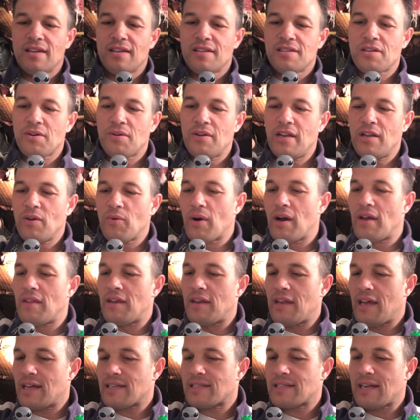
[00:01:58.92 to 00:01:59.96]
so anyway, the
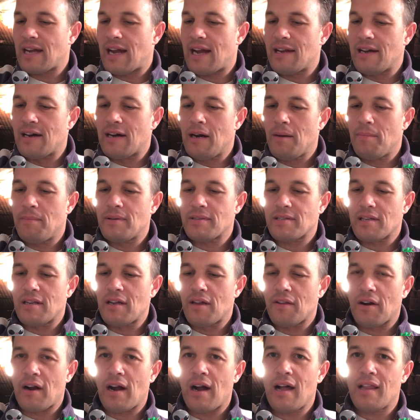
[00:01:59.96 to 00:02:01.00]
next guy up is
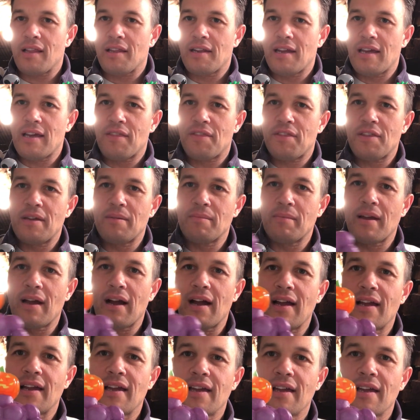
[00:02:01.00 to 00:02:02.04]
another holiday themed
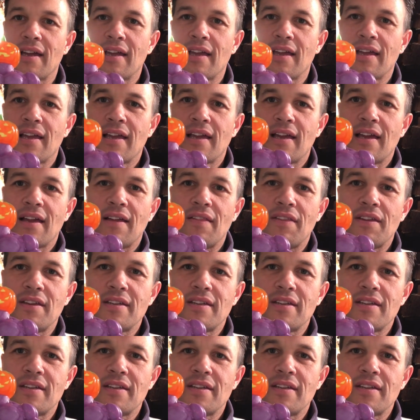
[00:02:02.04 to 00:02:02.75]
guy, and